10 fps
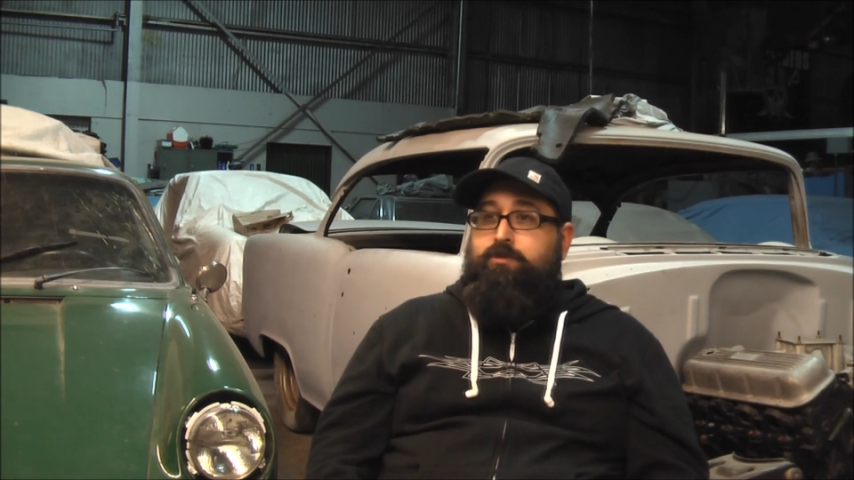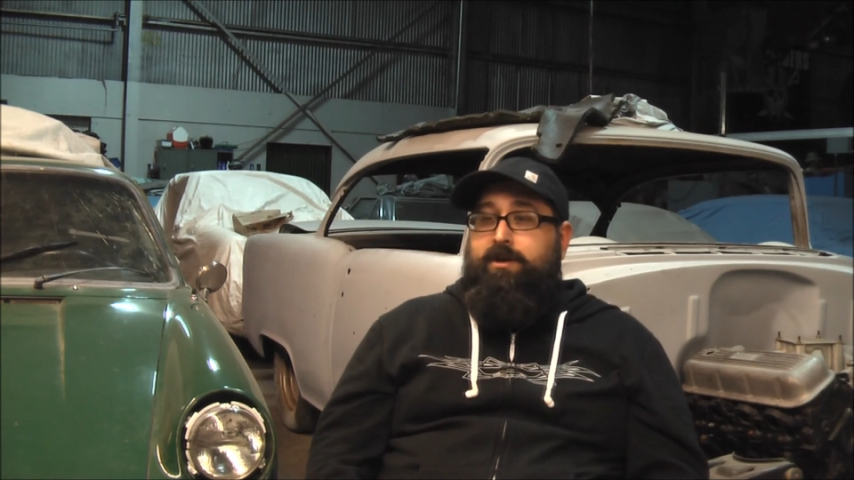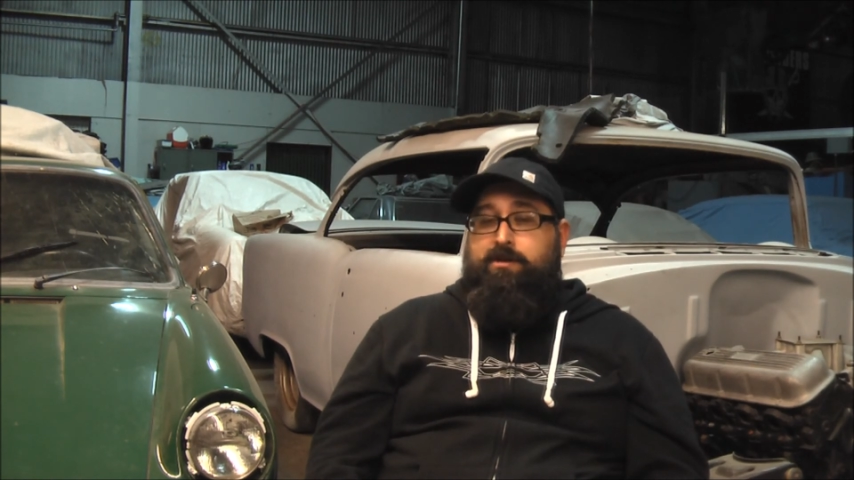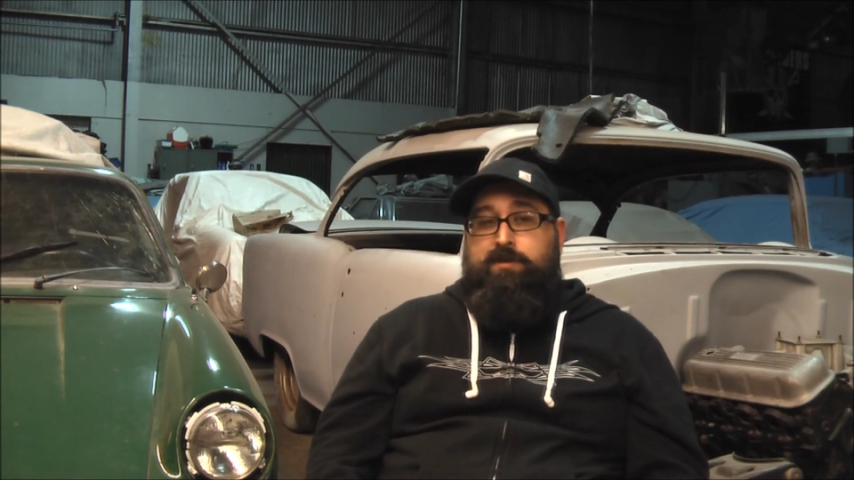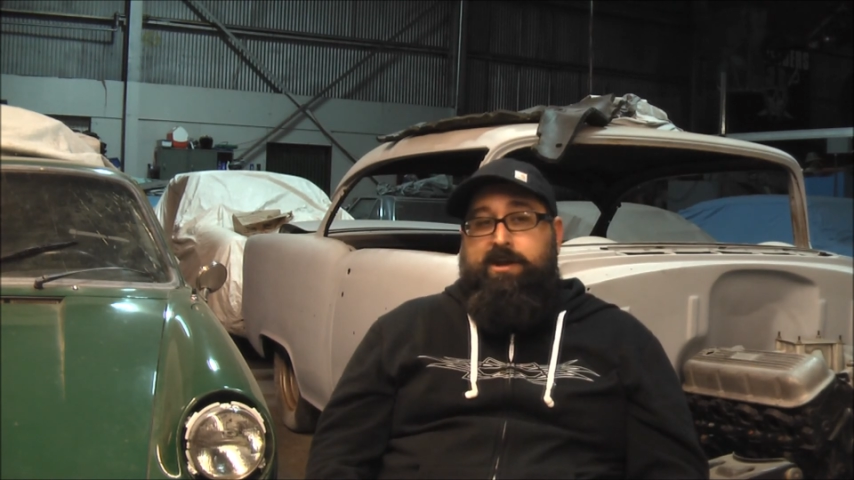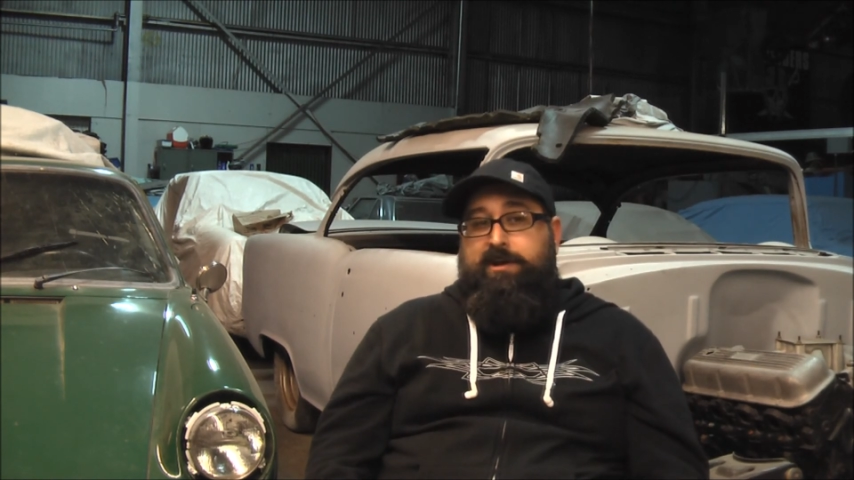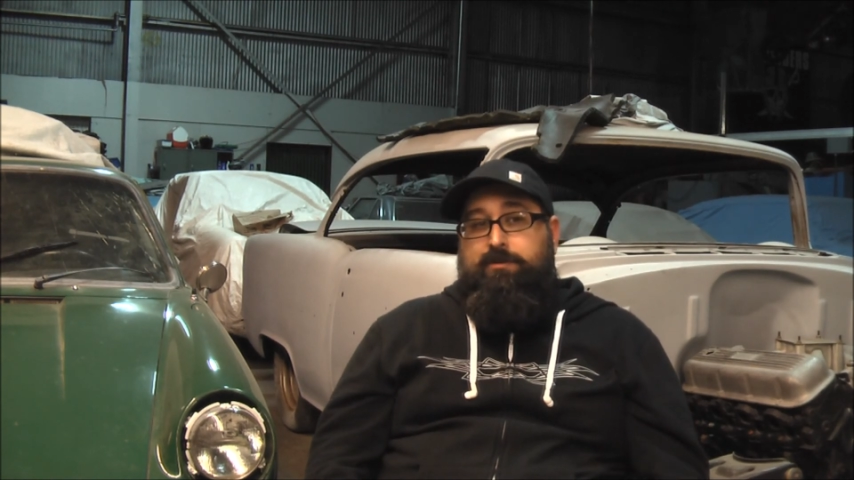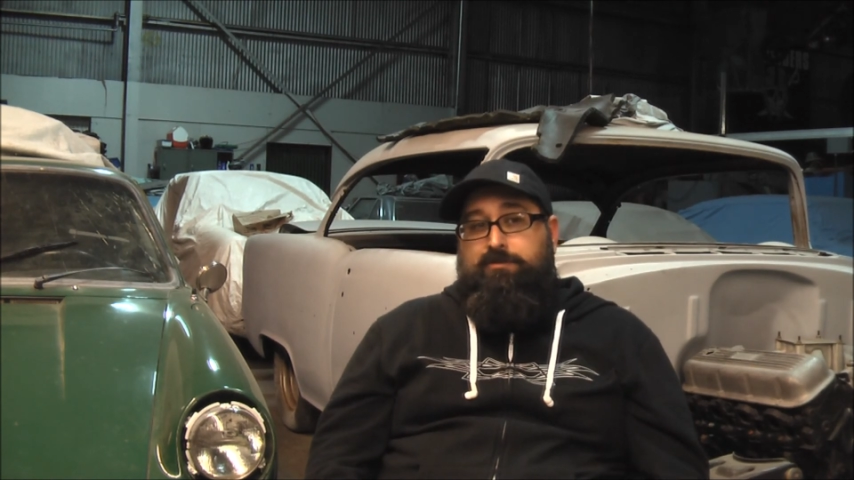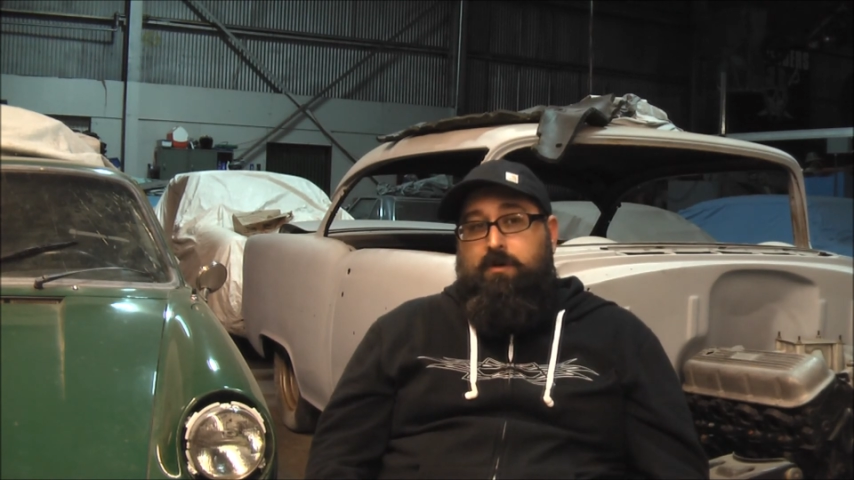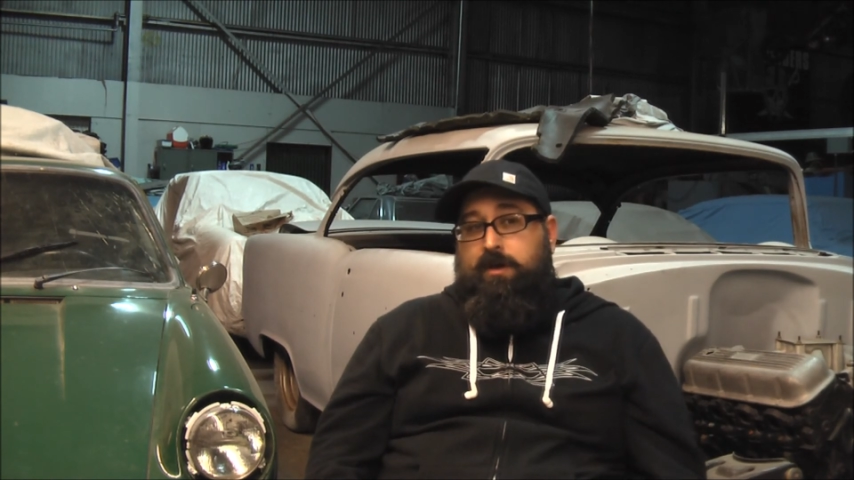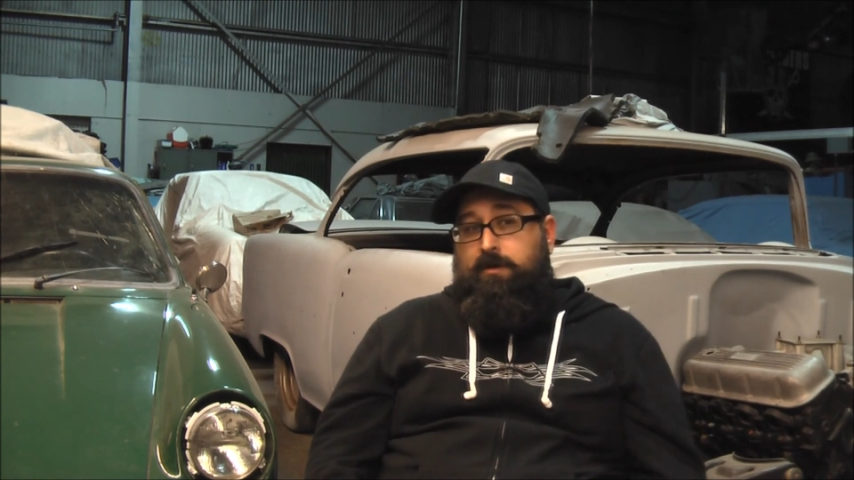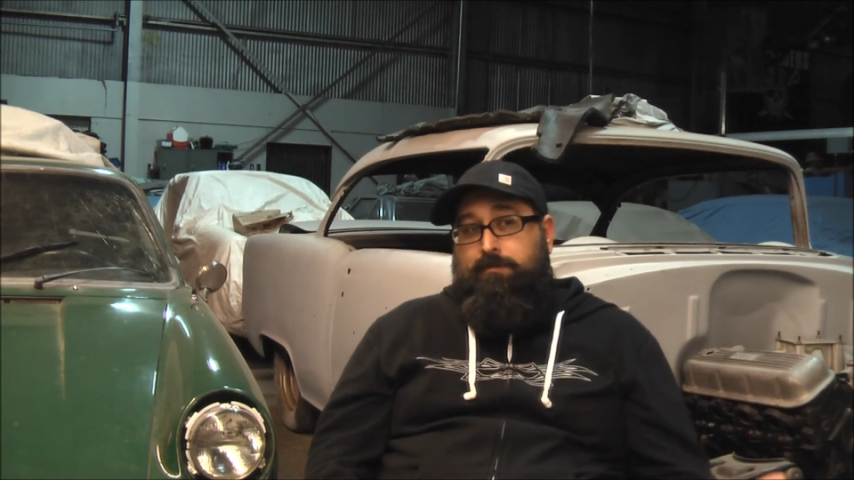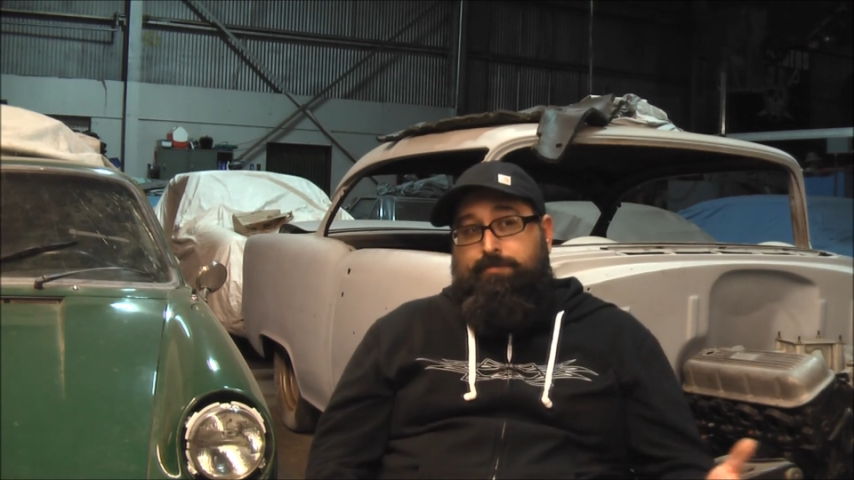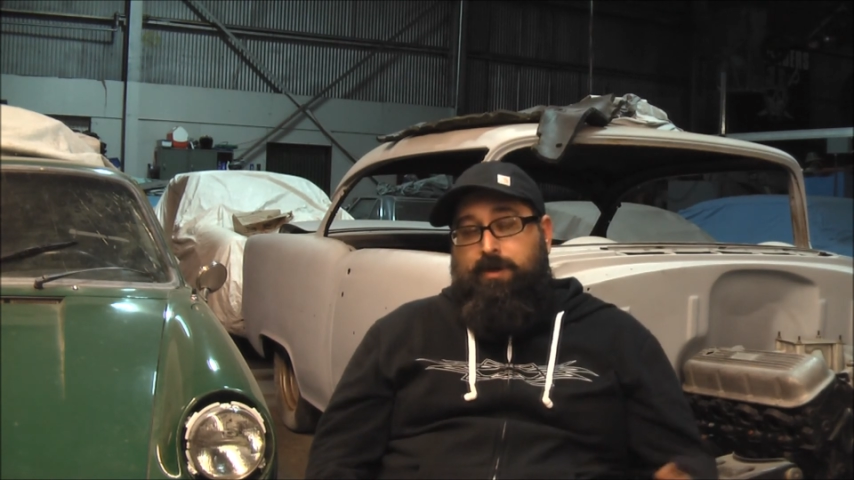trying to create a new drawing or